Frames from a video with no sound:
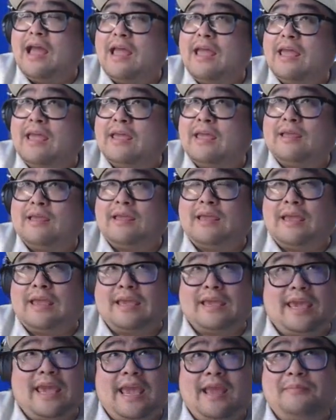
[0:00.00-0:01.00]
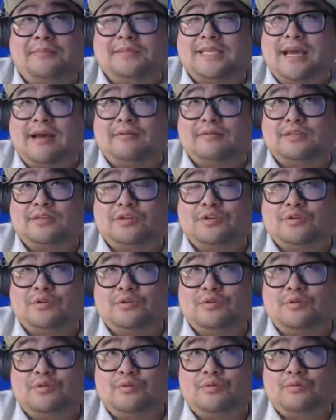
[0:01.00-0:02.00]
it came down
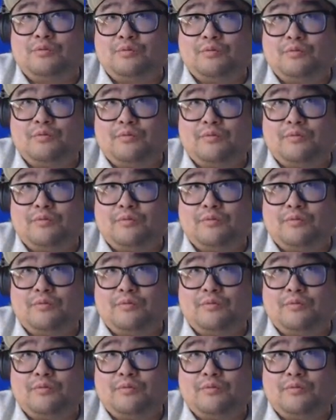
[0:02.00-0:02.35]
to